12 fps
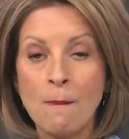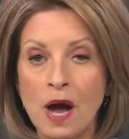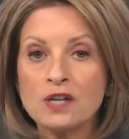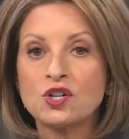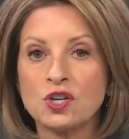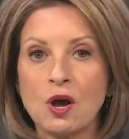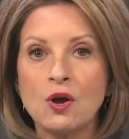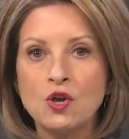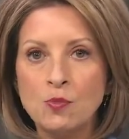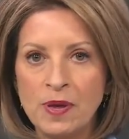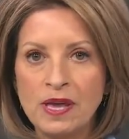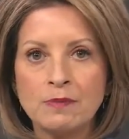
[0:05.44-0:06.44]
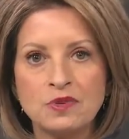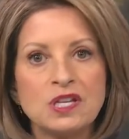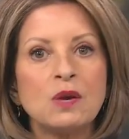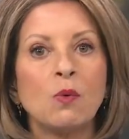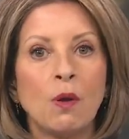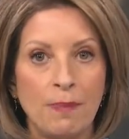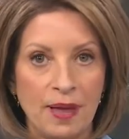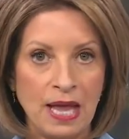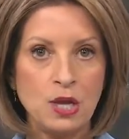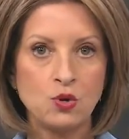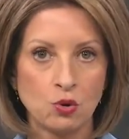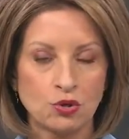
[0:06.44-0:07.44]
much so, UPMC will
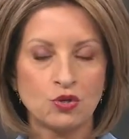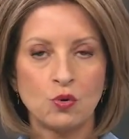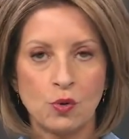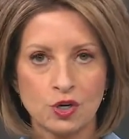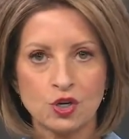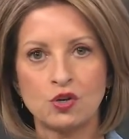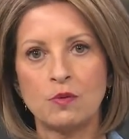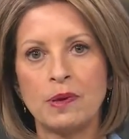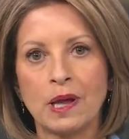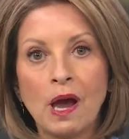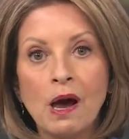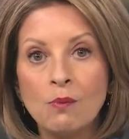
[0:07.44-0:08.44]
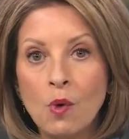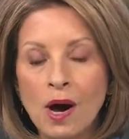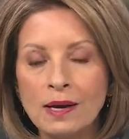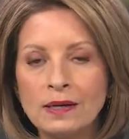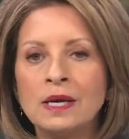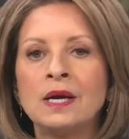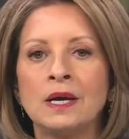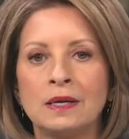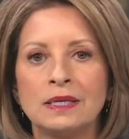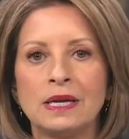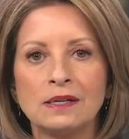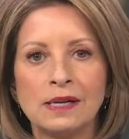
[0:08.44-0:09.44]
pay your tuition to become one.
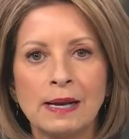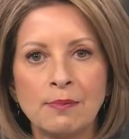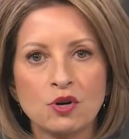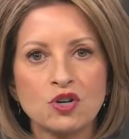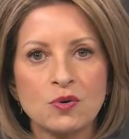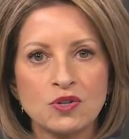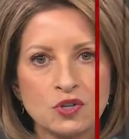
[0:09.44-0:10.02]
Daniel Hamburg joins